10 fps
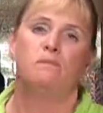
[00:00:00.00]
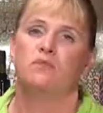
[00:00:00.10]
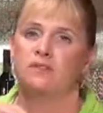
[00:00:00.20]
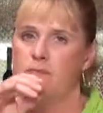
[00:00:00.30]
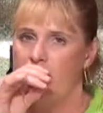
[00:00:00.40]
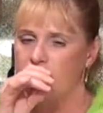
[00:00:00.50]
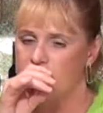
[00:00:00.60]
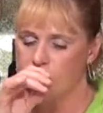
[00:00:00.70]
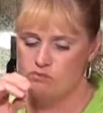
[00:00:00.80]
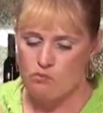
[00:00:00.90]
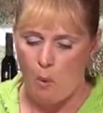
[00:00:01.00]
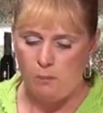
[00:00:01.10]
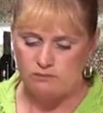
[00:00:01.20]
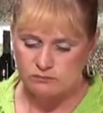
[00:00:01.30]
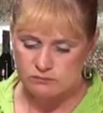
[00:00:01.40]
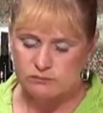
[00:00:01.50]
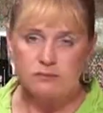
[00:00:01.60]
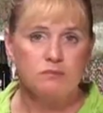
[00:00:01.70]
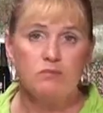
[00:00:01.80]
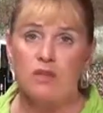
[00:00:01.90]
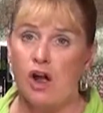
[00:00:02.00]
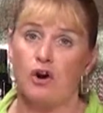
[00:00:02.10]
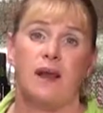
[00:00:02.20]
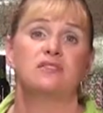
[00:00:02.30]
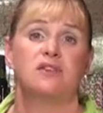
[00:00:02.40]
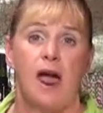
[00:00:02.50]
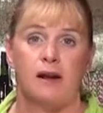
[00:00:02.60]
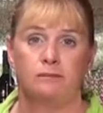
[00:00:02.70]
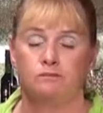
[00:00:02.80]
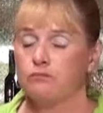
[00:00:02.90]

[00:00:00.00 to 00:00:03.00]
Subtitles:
This makes a great snack,